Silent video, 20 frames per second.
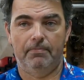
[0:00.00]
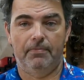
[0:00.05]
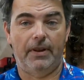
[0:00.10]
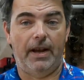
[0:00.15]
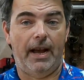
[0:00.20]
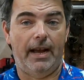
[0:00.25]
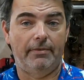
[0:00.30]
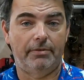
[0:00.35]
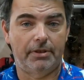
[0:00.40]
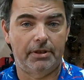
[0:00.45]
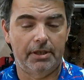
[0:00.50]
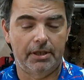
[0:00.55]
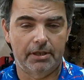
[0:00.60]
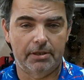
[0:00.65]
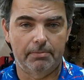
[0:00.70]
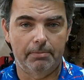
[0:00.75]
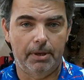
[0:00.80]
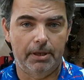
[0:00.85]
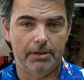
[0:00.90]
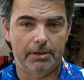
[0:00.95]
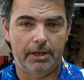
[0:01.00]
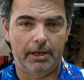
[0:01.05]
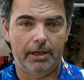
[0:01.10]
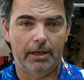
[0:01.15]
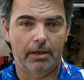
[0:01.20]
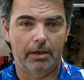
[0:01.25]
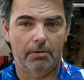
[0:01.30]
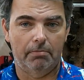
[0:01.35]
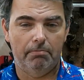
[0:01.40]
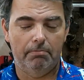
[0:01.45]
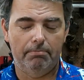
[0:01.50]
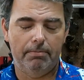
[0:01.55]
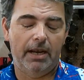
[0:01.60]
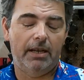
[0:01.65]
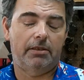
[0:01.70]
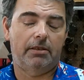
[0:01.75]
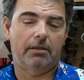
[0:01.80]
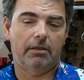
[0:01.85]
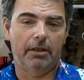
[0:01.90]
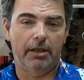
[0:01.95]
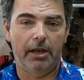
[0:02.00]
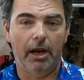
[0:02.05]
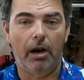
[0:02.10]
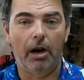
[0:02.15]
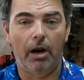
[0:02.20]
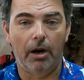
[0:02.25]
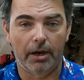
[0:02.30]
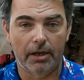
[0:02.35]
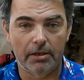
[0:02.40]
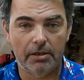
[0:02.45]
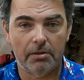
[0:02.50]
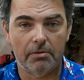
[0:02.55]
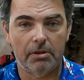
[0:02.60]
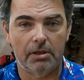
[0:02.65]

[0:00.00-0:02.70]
5, 6 months here, basically August,